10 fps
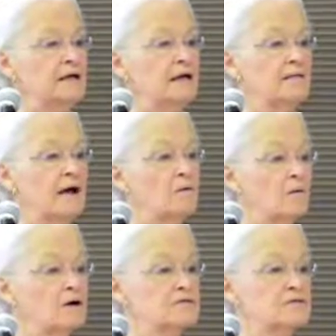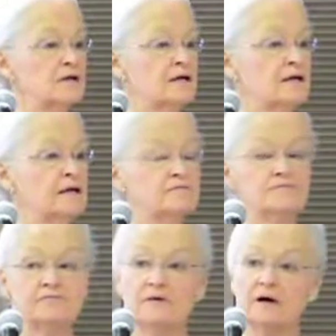and that was that if
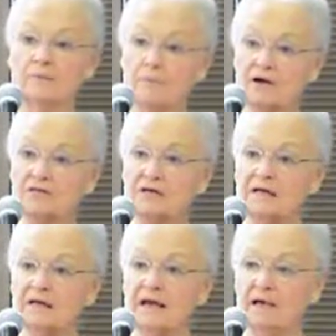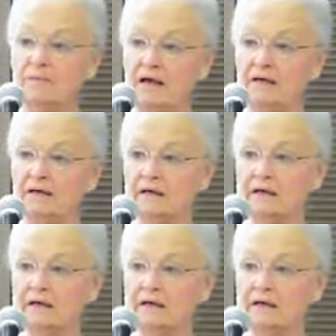a president came in